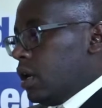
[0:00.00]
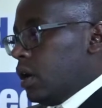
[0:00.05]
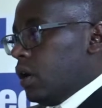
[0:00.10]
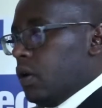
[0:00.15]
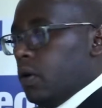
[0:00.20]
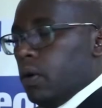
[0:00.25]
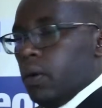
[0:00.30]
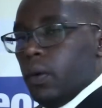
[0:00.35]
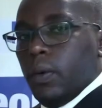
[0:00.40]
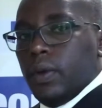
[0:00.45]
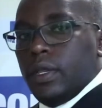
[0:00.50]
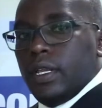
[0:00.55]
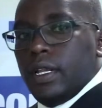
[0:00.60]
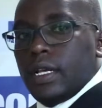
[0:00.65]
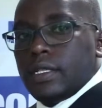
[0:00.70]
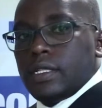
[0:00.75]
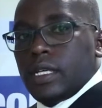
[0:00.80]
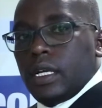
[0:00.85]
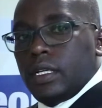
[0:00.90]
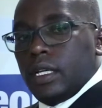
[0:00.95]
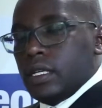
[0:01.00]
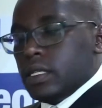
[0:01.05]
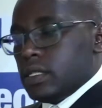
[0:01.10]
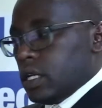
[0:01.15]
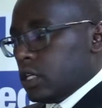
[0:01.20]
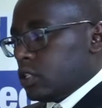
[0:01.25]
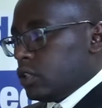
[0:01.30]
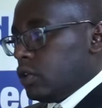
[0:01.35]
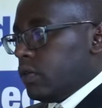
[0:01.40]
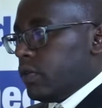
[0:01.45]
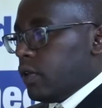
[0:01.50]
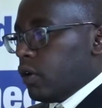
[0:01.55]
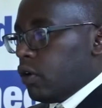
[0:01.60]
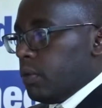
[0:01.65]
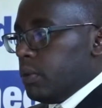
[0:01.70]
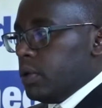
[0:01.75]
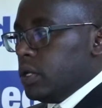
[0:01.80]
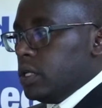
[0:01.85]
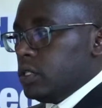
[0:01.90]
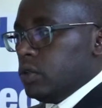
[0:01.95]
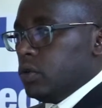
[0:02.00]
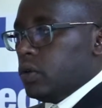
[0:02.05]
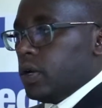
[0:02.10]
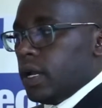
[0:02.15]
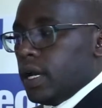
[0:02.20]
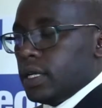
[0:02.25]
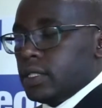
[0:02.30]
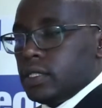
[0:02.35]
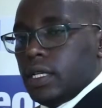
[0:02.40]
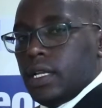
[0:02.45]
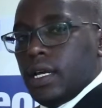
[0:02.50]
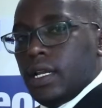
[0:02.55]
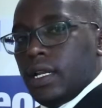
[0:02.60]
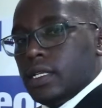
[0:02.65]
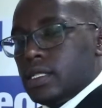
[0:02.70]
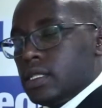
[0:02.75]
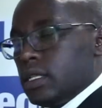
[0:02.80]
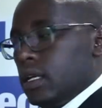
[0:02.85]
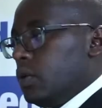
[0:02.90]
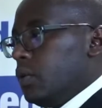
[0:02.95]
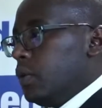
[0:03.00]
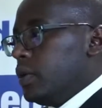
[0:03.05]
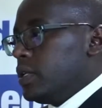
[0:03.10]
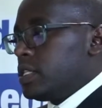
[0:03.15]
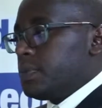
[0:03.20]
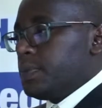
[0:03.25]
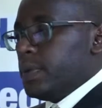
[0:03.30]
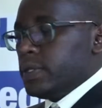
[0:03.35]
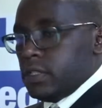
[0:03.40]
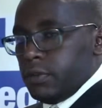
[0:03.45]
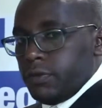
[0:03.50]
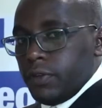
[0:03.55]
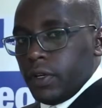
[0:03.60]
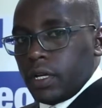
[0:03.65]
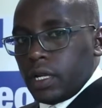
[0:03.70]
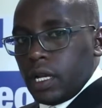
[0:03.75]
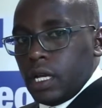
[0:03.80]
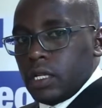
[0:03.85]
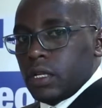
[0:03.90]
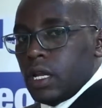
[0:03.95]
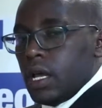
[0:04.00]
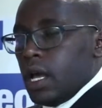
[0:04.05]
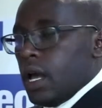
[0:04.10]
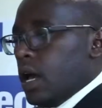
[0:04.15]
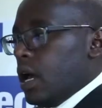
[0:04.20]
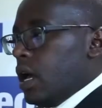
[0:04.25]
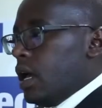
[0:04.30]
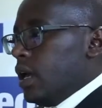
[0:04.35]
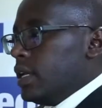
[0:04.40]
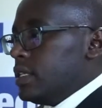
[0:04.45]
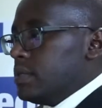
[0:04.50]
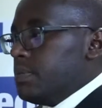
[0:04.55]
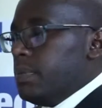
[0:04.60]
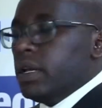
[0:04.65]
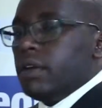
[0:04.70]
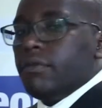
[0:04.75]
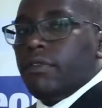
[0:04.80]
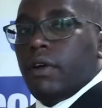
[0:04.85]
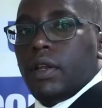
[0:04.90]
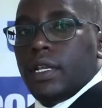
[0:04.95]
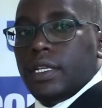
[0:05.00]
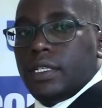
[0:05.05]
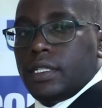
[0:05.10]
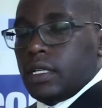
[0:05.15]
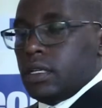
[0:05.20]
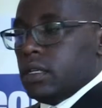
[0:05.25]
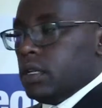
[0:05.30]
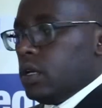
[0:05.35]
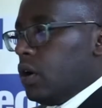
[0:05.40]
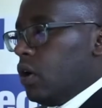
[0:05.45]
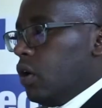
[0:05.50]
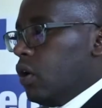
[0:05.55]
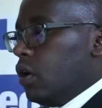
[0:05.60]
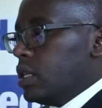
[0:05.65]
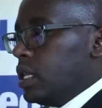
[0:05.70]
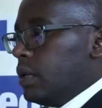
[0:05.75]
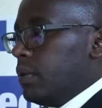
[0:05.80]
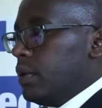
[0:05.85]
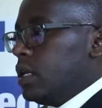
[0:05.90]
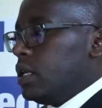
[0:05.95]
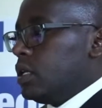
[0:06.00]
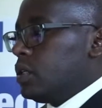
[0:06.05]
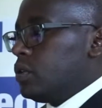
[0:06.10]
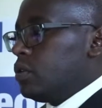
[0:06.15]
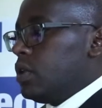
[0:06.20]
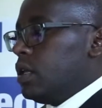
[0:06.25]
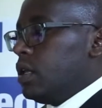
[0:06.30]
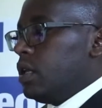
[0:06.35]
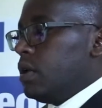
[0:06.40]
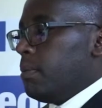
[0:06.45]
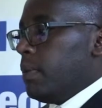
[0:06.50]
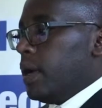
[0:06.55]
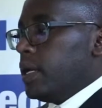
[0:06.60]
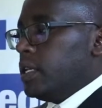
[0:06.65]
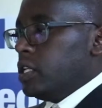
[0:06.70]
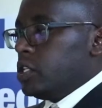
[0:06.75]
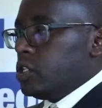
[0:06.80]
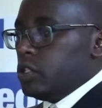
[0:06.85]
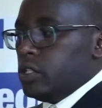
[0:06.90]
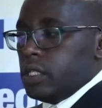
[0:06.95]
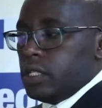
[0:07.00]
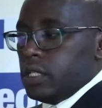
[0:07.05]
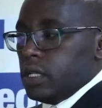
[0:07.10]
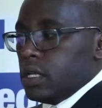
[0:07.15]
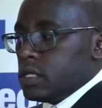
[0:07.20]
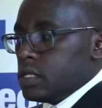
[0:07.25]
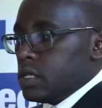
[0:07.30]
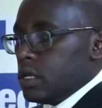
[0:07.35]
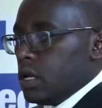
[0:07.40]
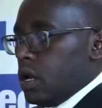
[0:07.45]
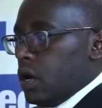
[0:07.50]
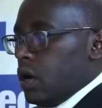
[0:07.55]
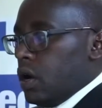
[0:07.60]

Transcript: or within a certain section of the community, you can actually understand which specific right is being violated, all the way to the minute details